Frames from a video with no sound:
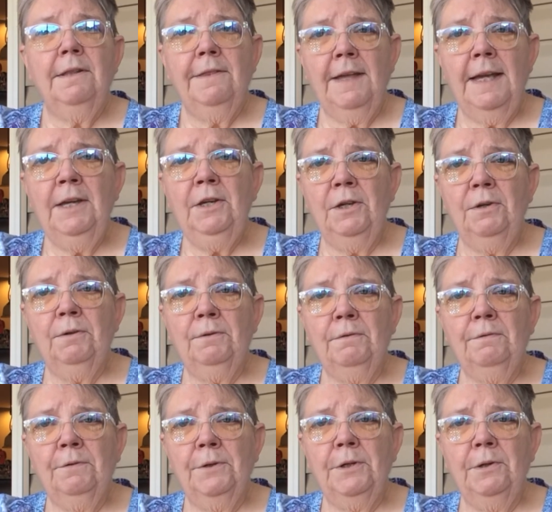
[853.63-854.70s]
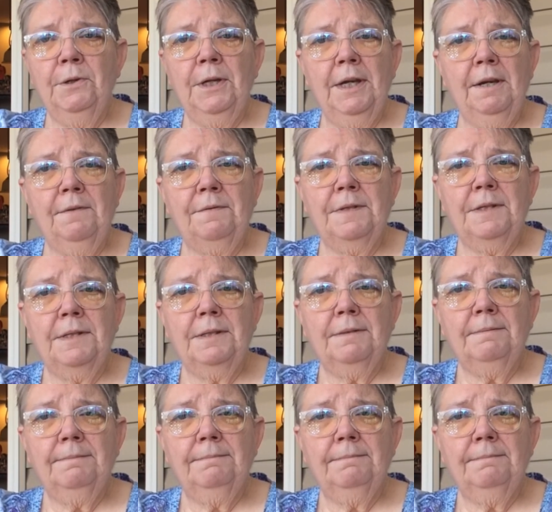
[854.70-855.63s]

Thank you for your gifts.